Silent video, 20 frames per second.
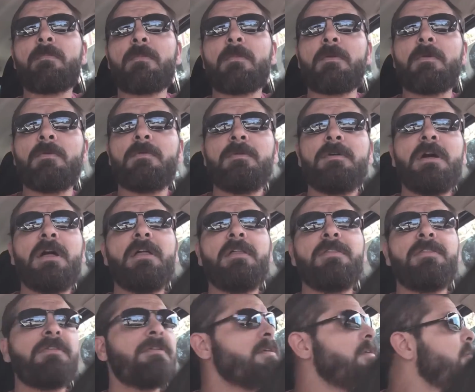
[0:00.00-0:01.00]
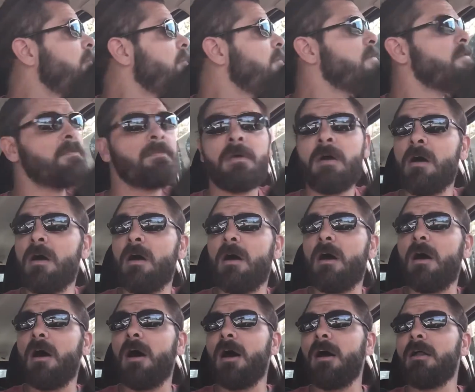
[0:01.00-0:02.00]
with
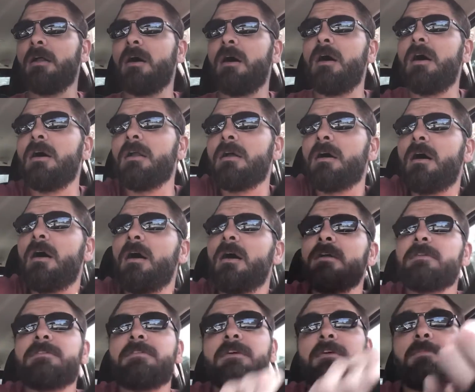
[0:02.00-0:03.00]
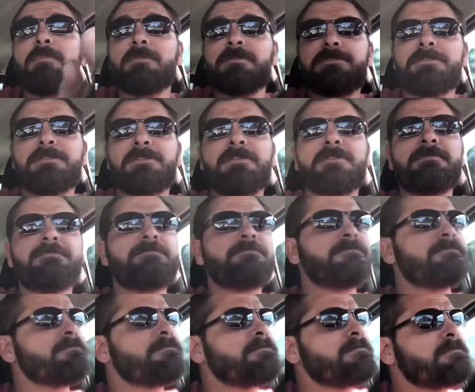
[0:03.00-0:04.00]
hot temperature
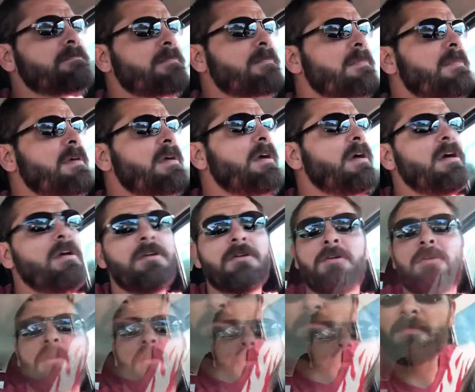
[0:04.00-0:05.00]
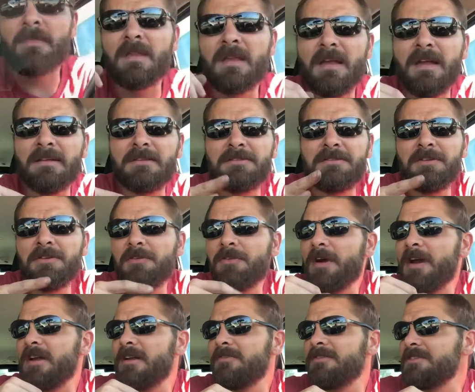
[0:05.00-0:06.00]
into cold. It's too
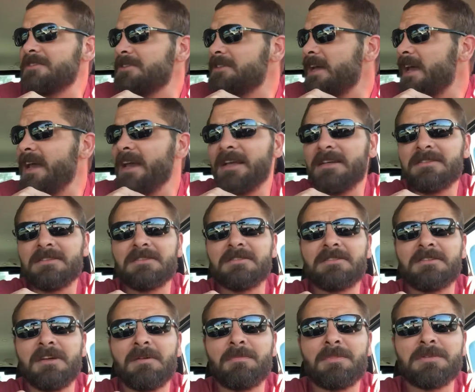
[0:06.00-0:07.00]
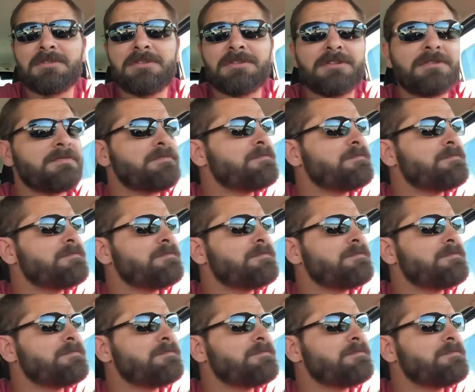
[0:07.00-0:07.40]
great of a change in temperature.